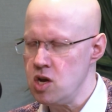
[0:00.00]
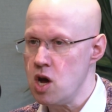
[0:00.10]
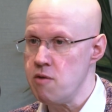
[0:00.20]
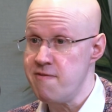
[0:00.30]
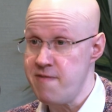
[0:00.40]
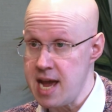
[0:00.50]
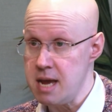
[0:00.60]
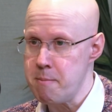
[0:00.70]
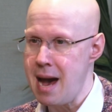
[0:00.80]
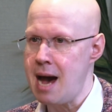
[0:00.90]
you know,
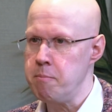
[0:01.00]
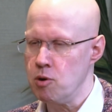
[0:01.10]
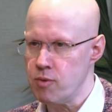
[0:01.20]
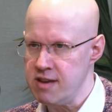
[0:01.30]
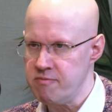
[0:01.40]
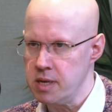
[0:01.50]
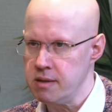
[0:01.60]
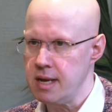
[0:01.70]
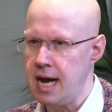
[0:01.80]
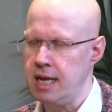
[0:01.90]
fame and
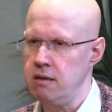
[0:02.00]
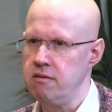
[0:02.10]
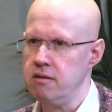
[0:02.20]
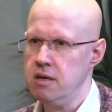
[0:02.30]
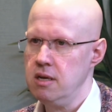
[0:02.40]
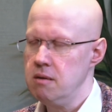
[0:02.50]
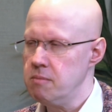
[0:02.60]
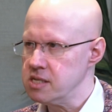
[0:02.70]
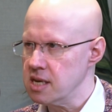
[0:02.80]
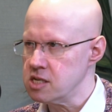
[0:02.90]
bereavement and
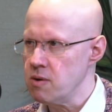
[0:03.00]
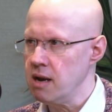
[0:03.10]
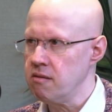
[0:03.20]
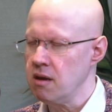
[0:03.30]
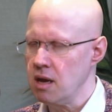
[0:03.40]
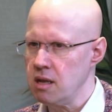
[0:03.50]
my sexuality.